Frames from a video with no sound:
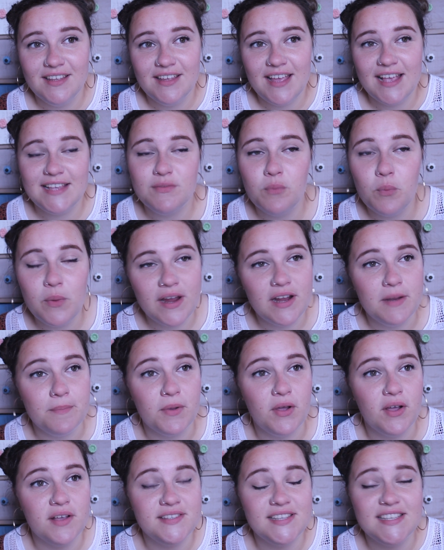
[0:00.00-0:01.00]
it's weird
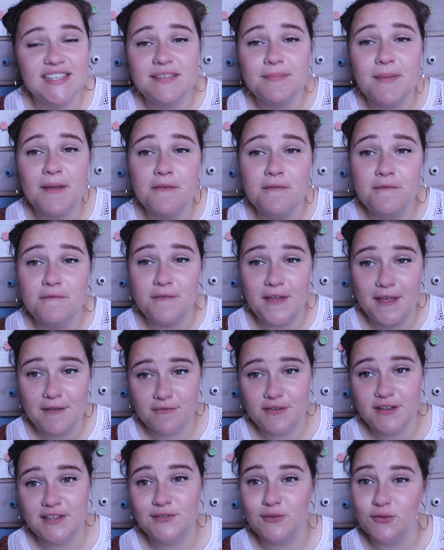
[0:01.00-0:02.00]
because this is my
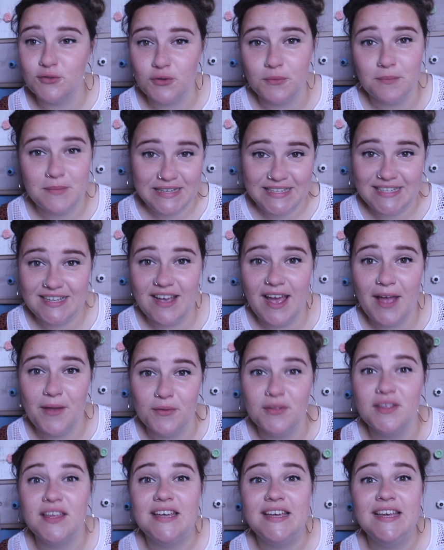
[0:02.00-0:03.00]
favourite social media
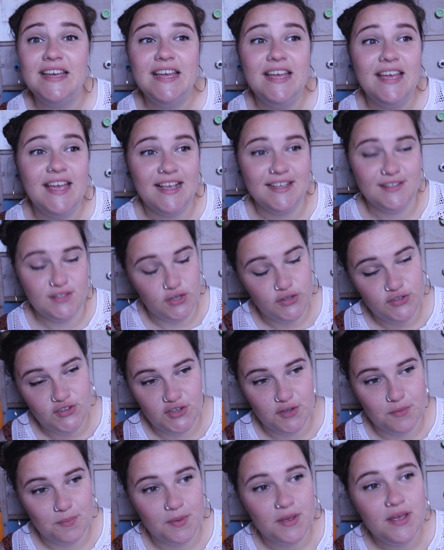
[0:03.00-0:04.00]
outlet, is
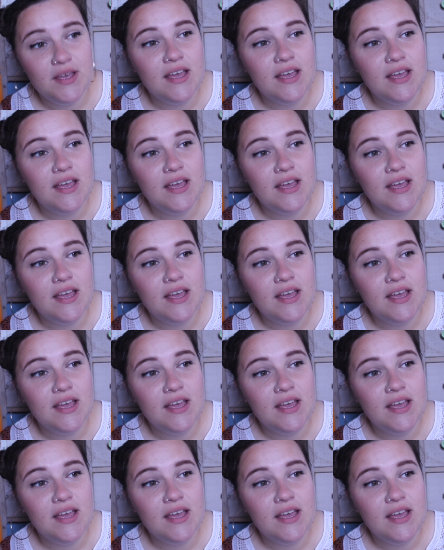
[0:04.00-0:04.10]
YouTube.